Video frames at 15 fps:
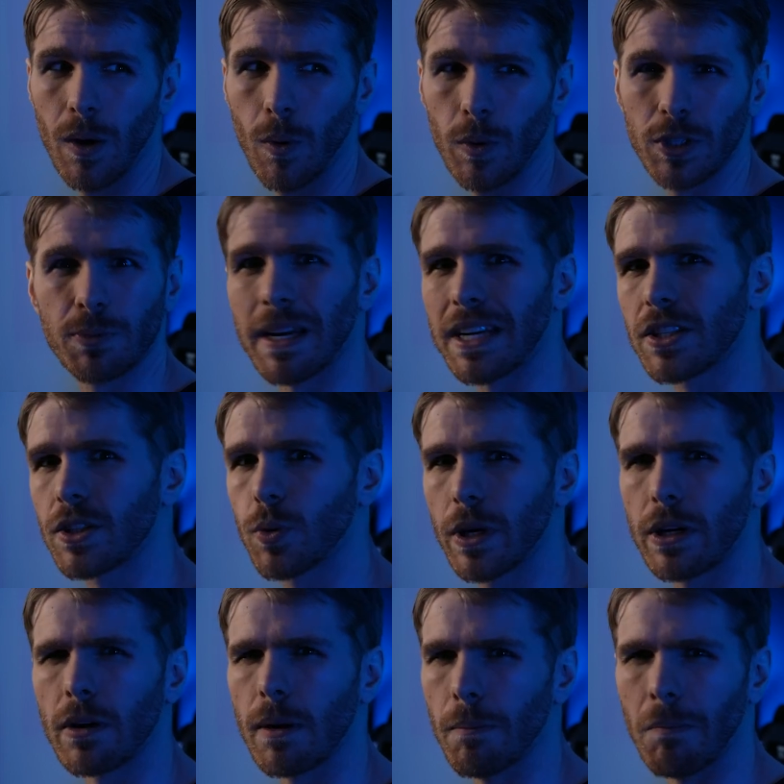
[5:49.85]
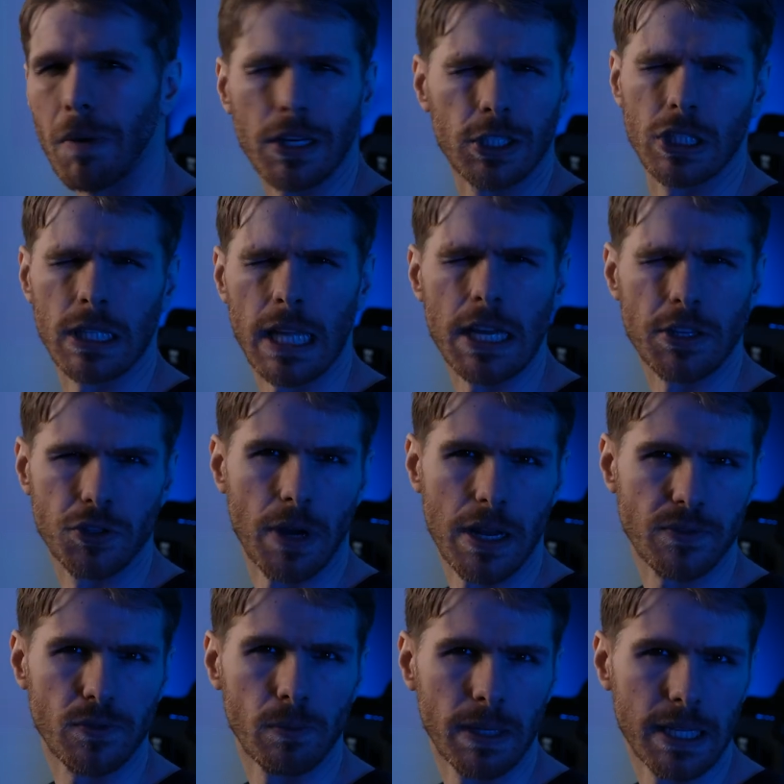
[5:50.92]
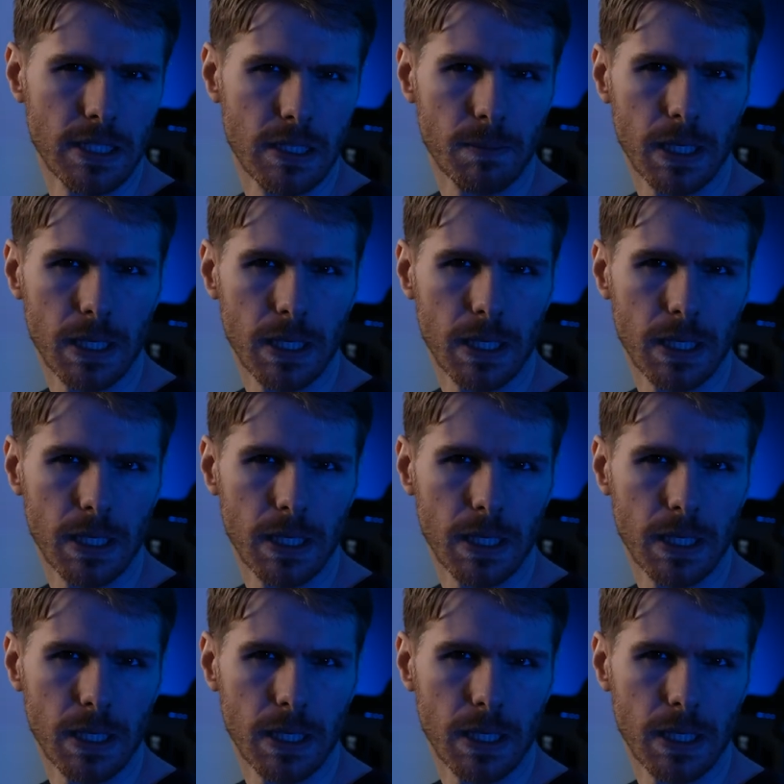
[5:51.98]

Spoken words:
which makes Twitter a much less stressful place to